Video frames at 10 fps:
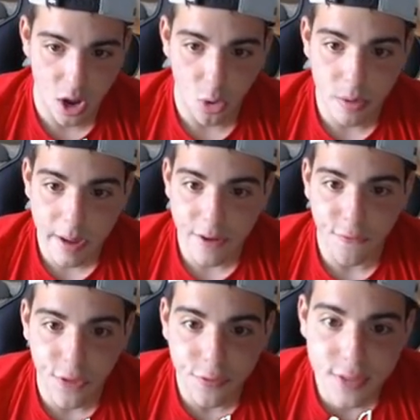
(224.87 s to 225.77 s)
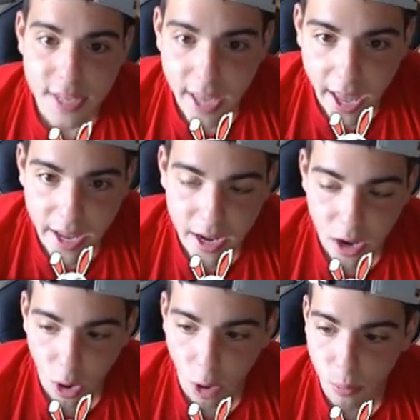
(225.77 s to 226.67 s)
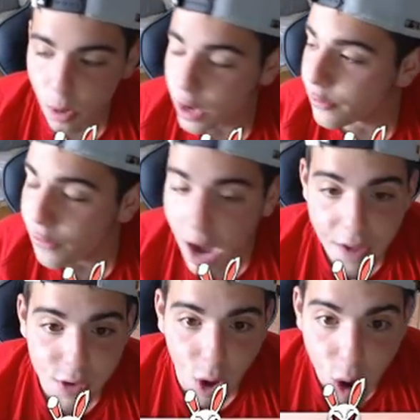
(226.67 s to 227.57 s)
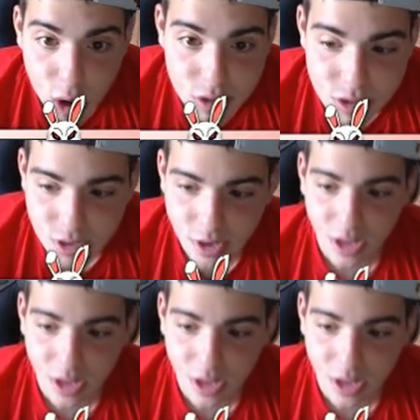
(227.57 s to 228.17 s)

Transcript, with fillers: We made 50k on what? Five cards?